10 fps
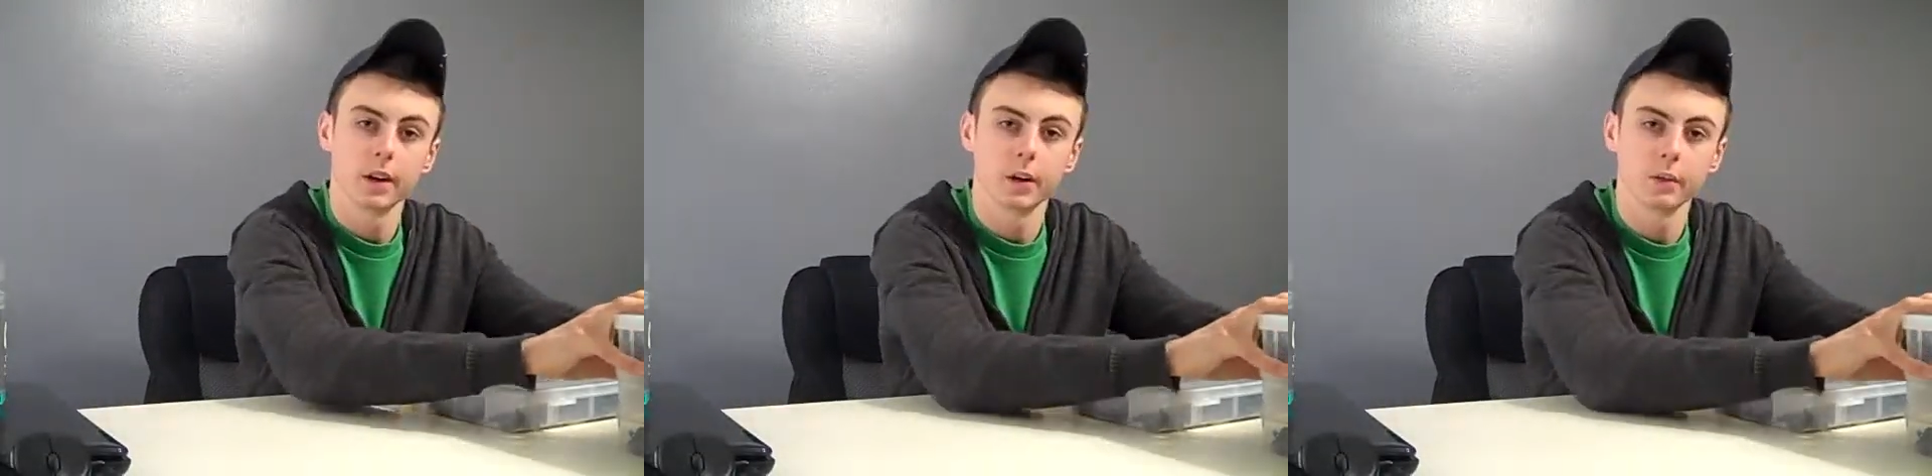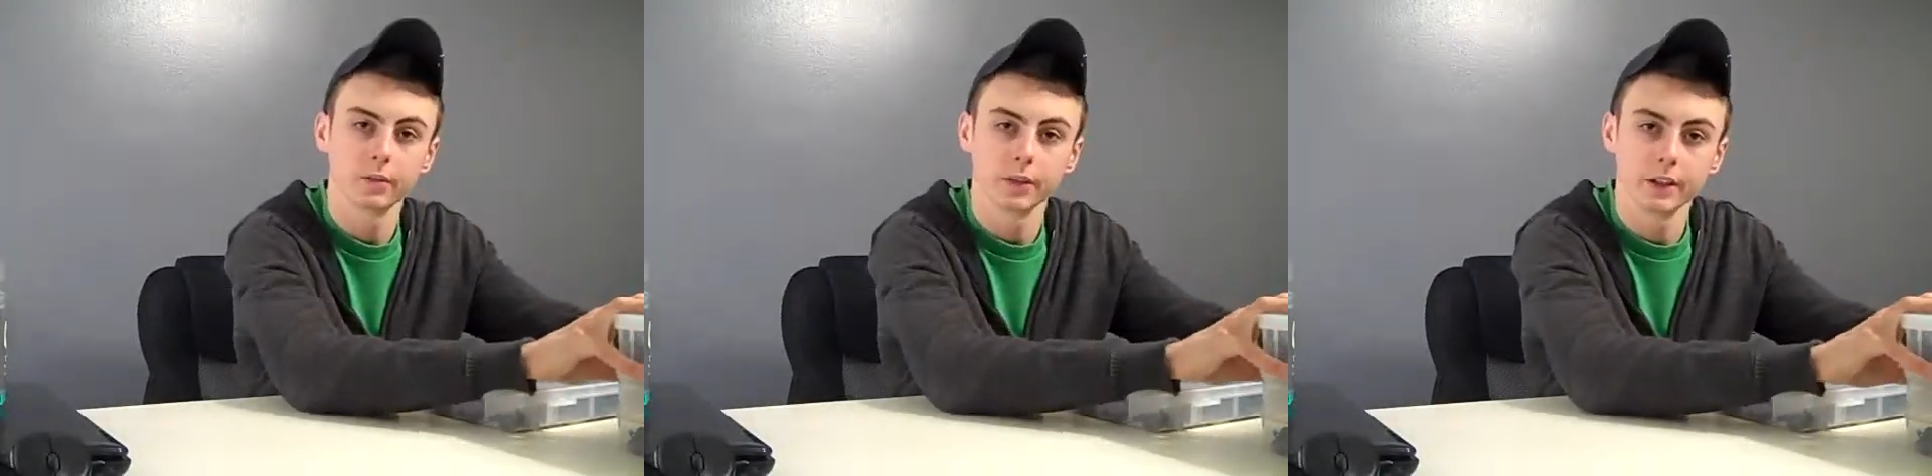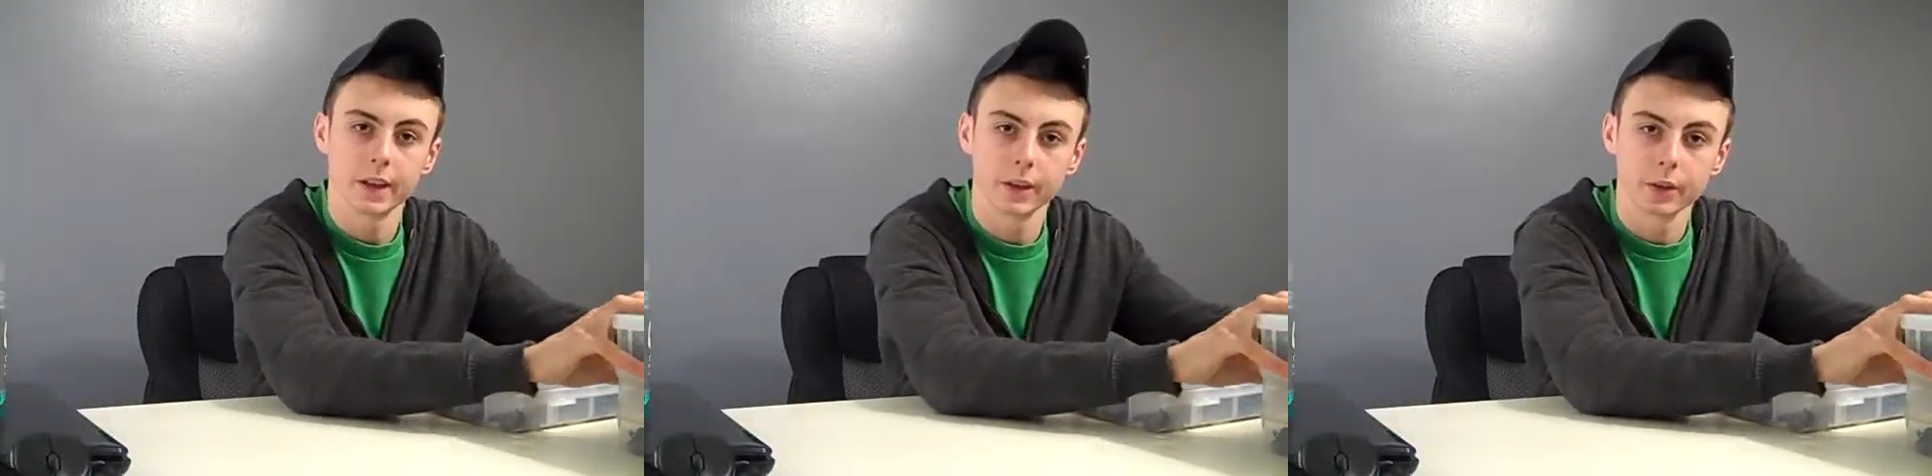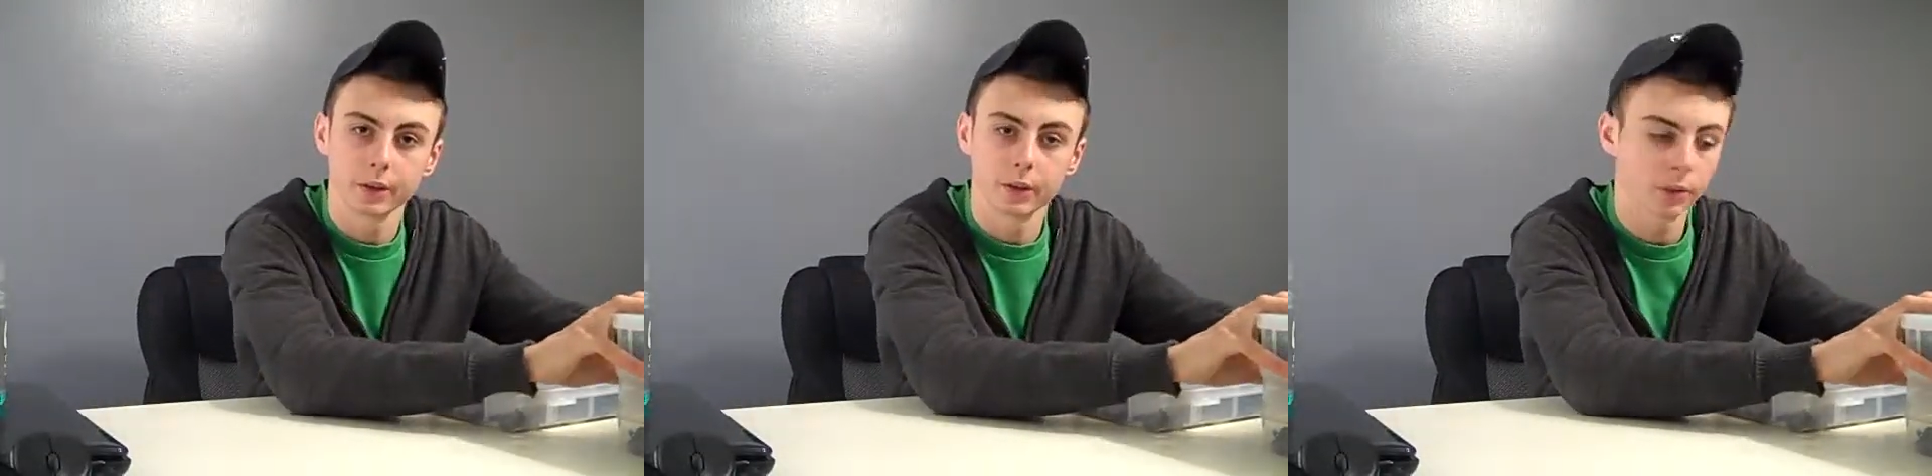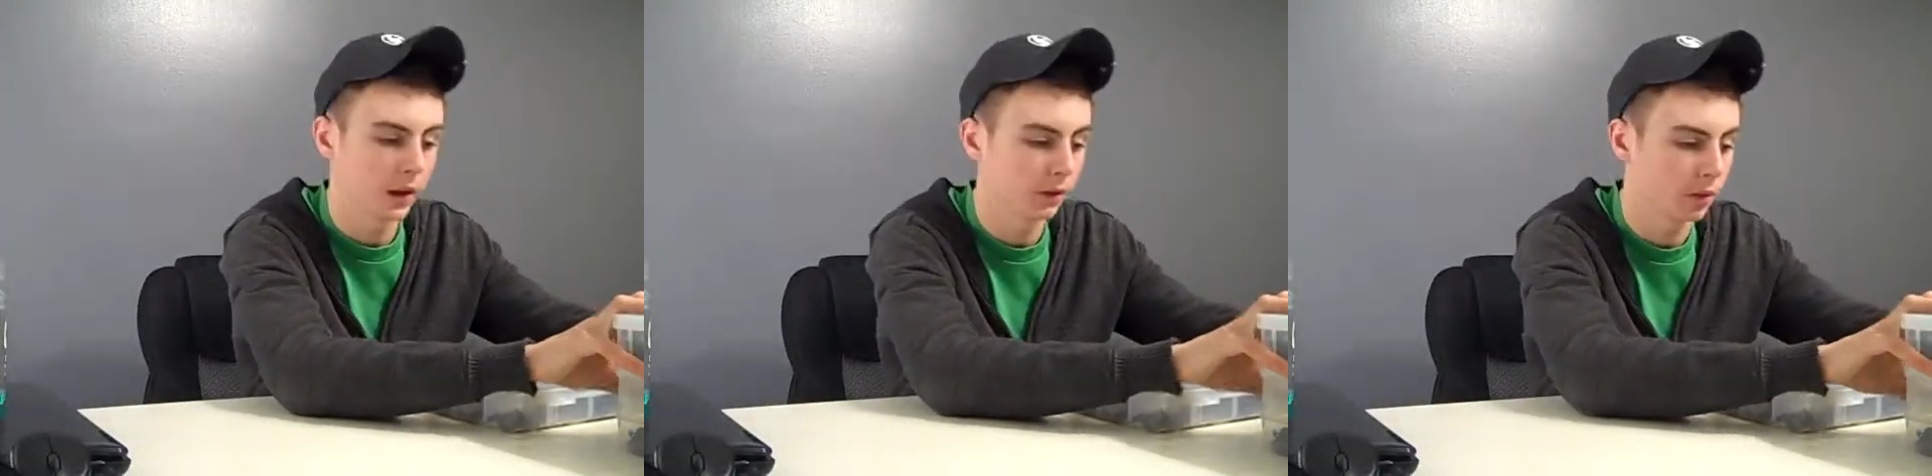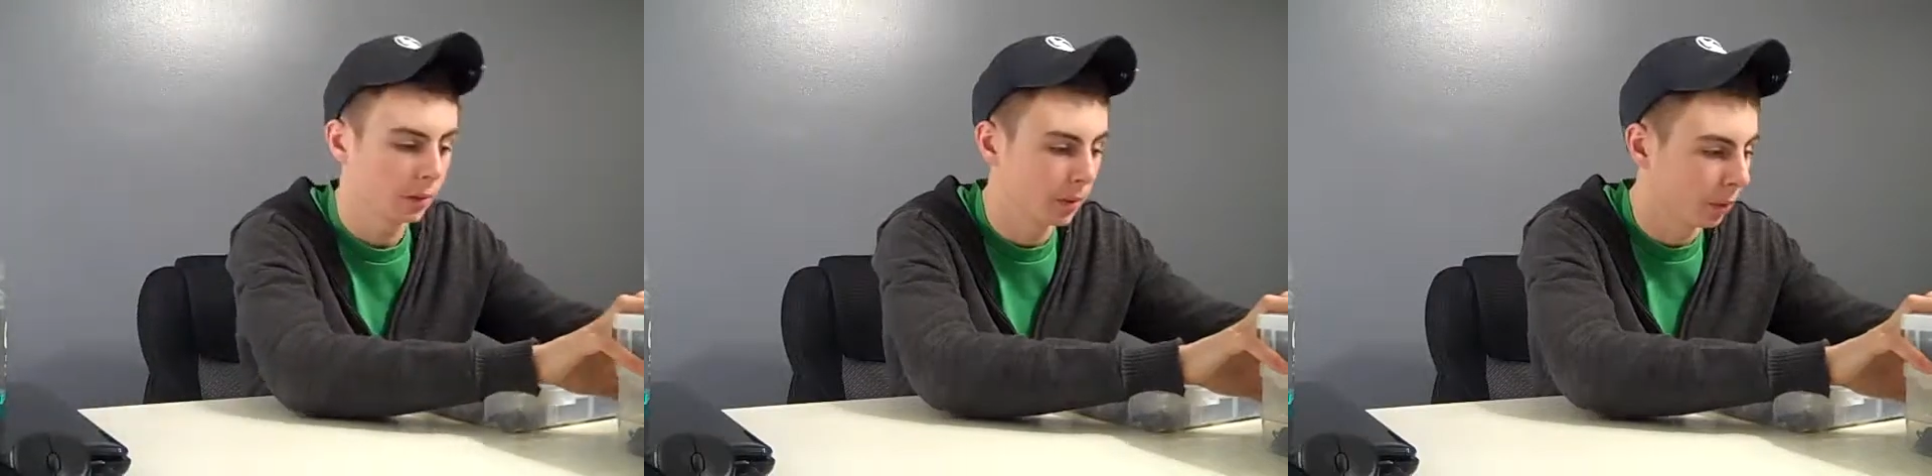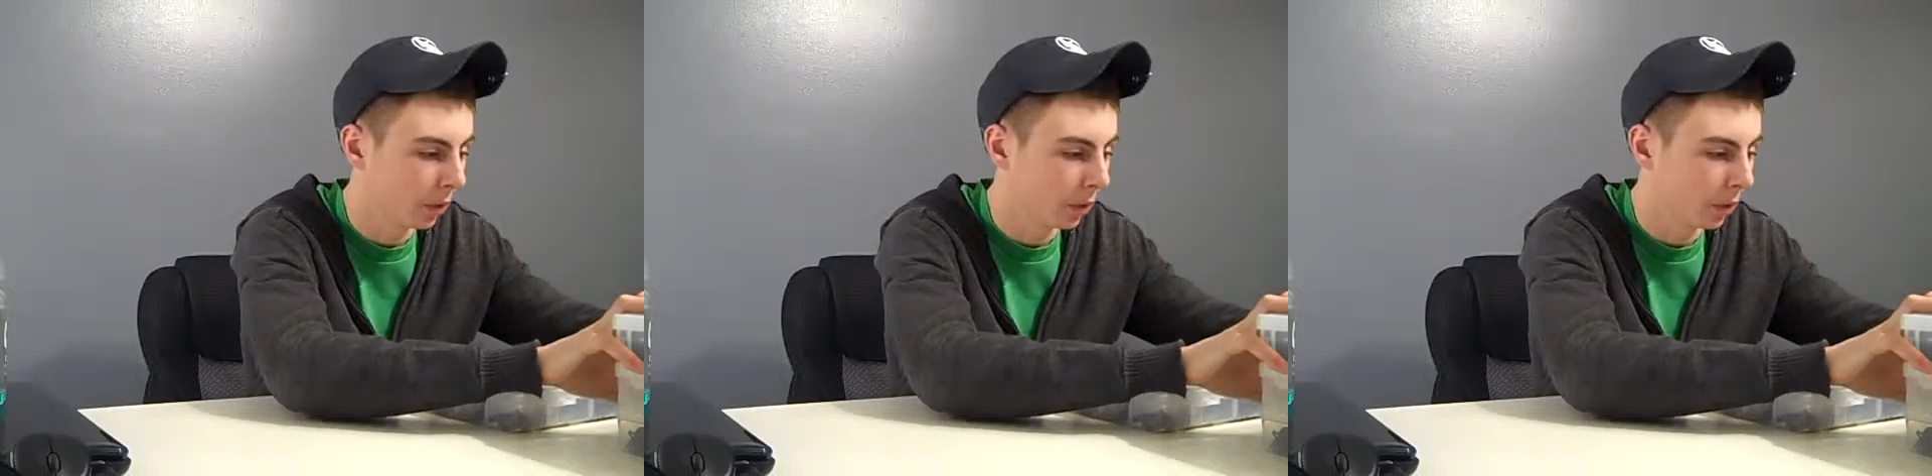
hopefully now you will have a little bit